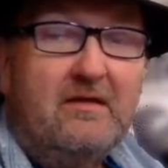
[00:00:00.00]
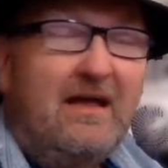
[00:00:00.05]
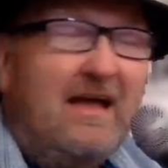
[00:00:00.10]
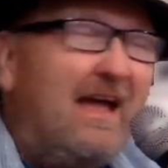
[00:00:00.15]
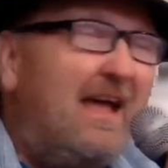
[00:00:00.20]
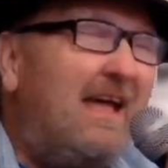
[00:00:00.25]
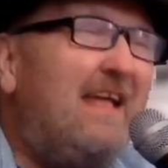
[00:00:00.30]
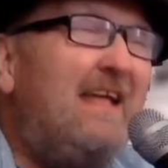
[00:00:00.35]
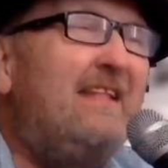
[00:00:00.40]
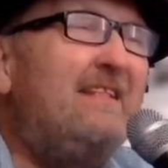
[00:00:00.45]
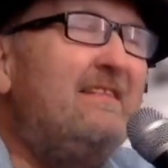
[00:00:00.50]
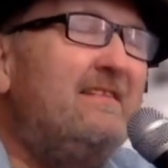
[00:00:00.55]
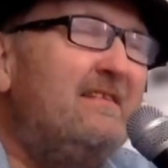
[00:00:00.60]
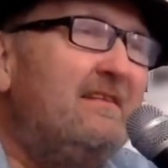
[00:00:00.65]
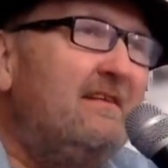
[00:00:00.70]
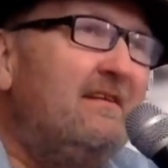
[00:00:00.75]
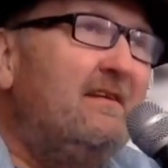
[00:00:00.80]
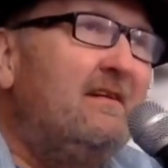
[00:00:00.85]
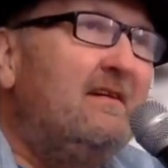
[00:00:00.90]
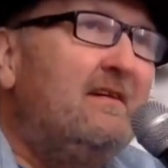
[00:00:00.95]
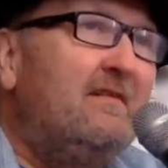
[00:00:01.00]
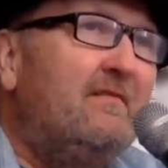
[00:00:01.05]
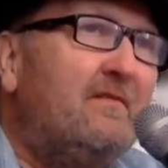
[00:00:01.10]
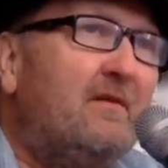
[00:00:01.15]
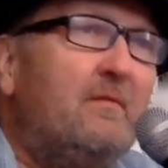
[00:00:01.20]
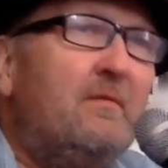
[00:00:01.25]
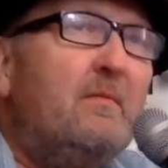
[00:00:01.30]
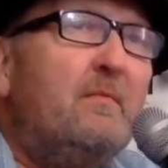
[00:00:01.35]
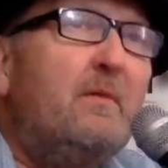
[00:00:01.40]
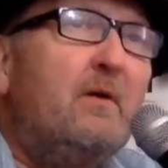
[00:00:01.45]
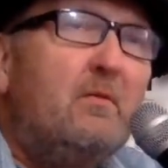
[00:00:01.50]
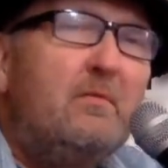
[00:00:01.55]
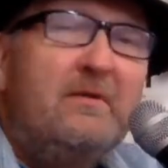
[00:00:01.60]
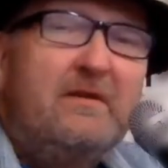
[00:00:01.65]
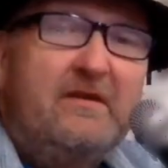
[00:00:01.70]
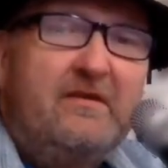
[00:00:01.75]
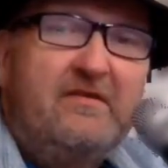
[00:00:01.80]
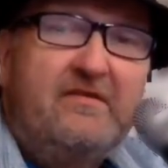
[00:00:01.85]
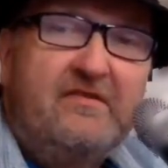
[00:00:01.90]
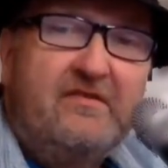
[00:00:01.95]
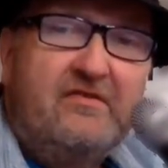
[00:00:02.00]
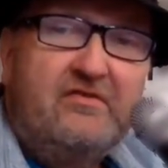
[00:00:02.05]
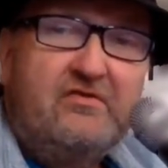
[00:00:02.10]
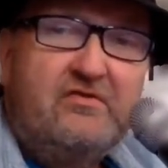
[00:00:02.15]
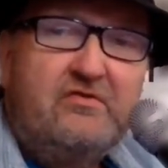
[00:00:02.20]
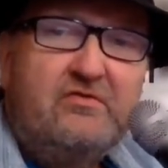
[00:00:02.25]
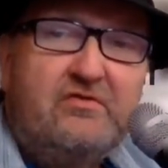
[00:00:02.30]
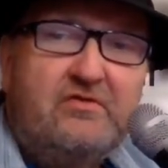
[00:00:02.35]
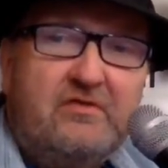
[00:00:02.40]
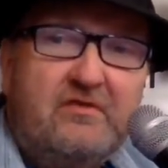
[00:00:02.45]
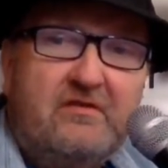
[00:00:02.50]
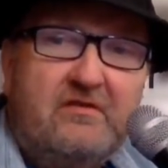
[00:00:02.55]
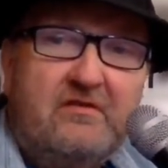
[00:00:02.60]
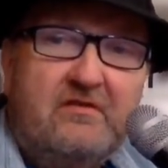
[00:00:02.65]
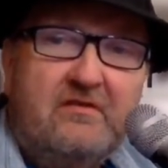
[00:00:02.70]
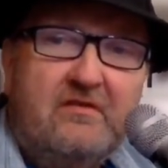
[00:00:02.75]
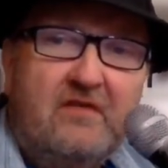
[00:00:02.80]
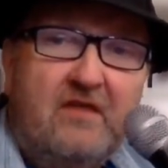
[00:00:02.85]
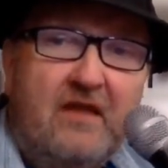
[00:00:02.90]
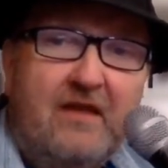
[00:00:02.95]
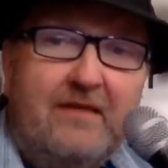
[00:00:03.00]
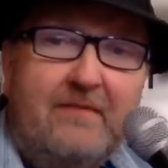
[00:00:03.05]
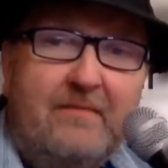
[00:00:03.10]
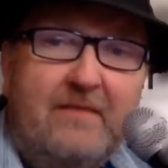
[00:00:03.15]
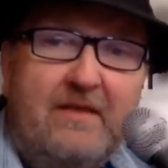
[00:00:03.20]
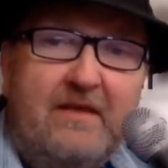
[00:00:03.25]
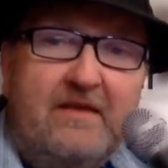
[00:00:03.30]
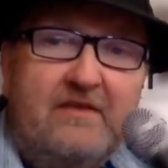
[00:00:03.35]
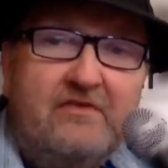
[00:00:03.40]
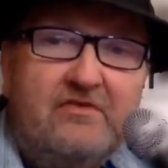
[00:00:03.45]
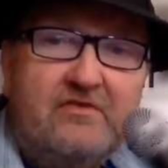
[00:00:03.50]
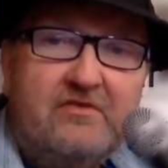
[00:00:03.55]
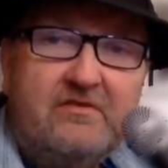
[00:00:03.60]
And from a Melbourne institution like Meanjin,